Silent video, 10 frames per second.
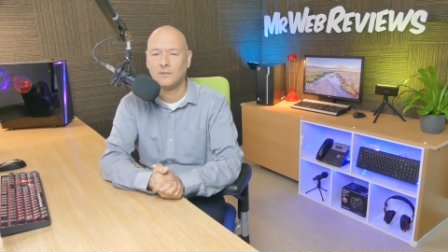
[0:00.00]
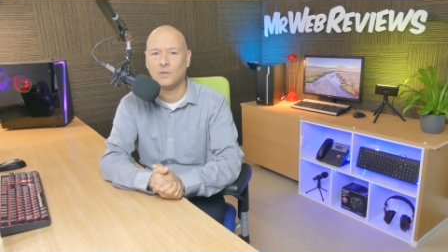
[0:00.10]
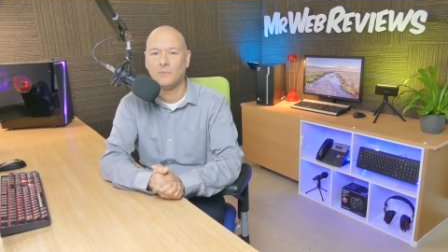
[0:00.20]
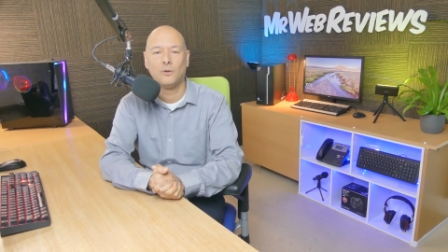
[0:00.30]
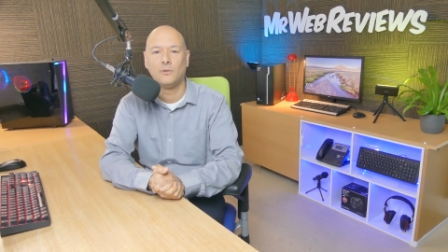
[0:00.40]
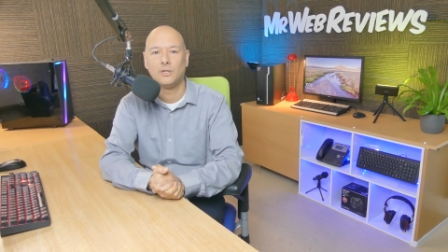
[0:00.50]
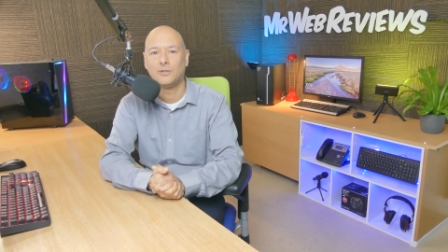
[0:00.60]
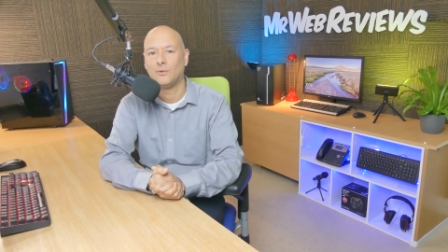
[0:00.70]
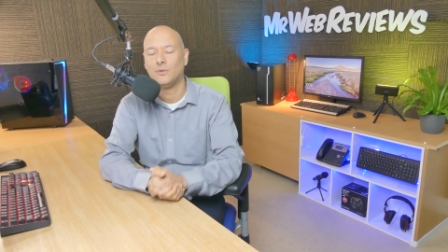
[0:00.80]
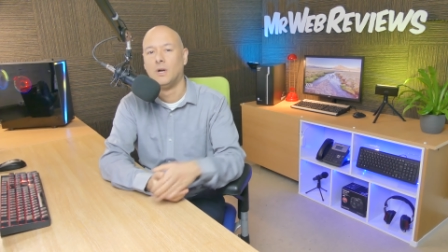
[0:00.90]
Today I'm going to
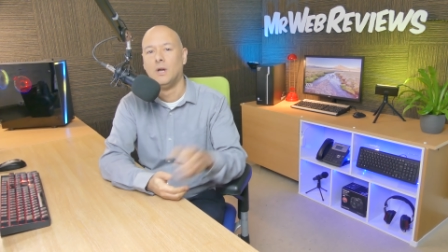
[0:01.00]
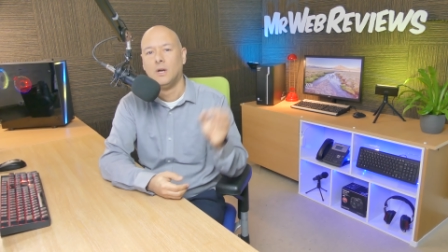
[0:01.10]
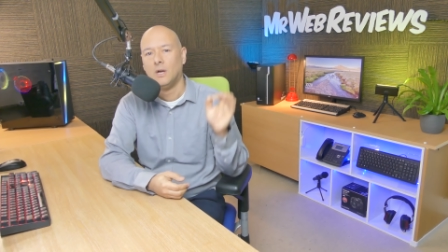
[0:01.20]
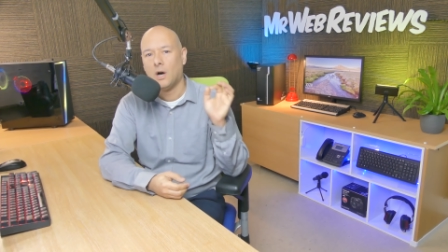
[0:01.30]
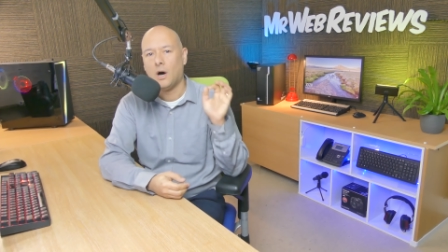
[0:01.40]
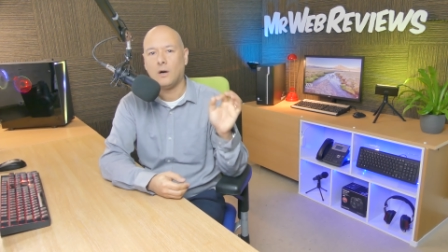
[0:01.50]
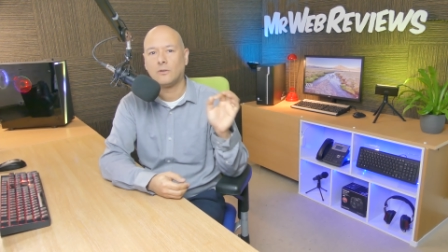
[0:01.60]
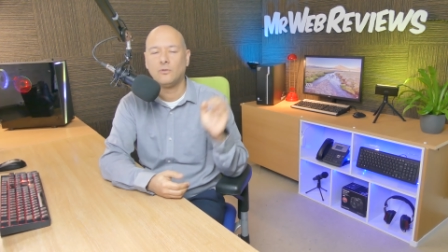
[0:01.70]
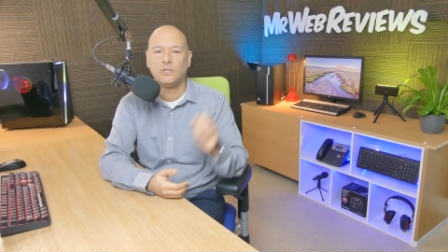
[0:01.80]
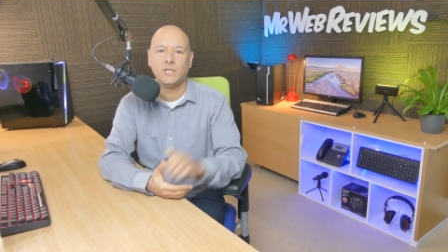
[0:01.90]
show you how
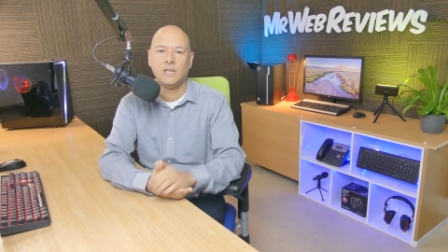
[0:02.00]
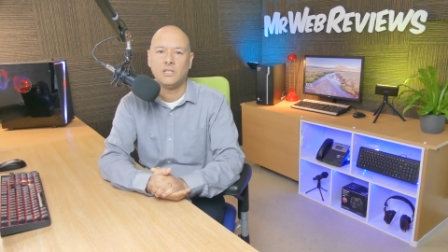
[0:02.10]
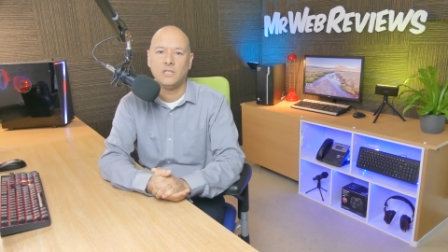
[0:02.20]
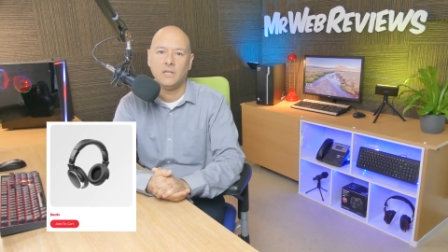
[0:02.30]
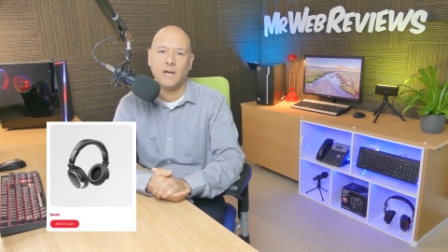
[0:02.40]
to change the